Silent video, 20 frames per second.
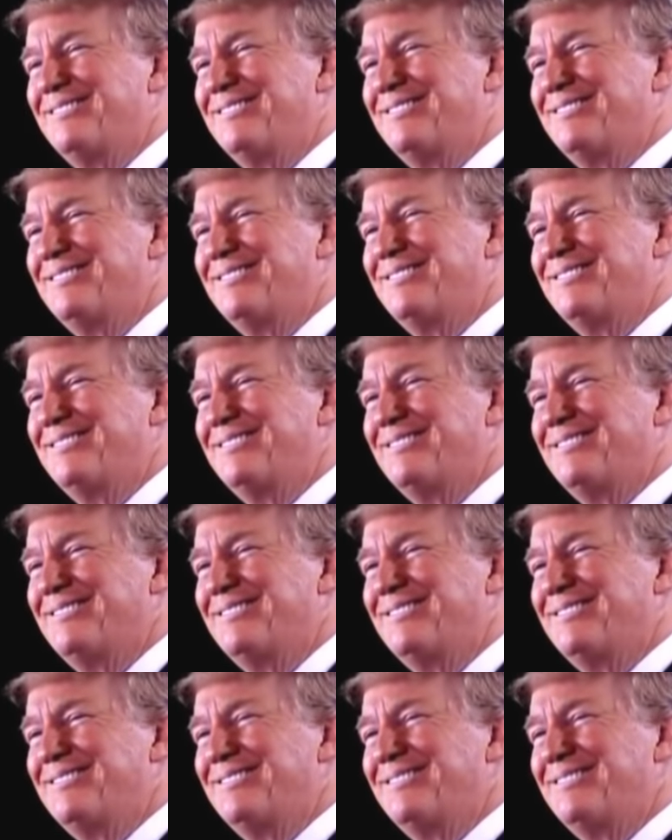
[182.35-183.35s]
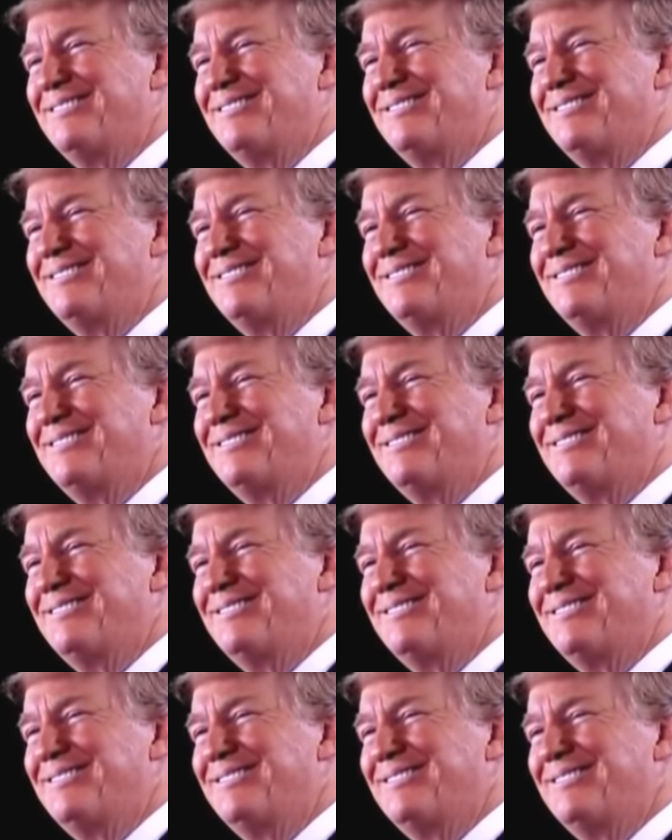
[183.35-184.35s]

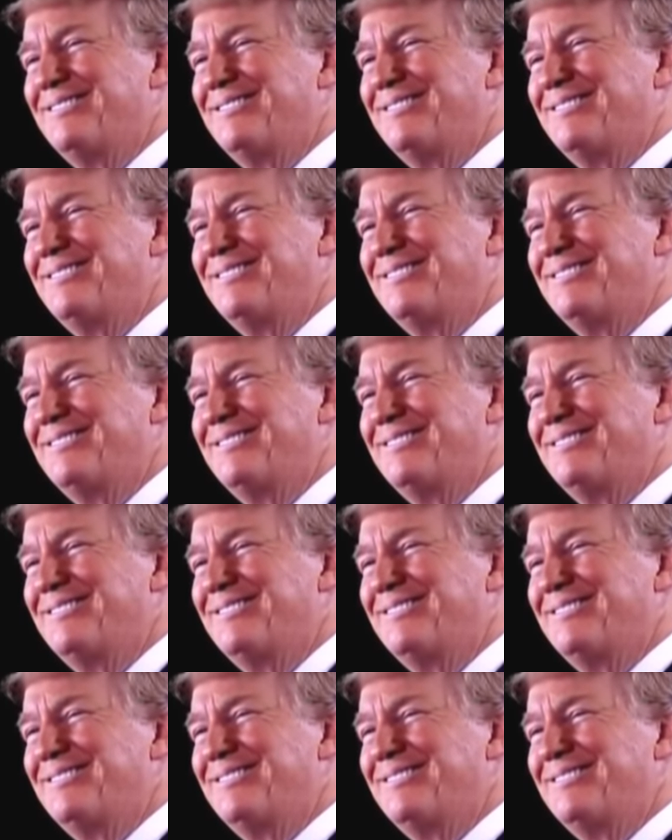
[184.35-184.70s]
[no speech]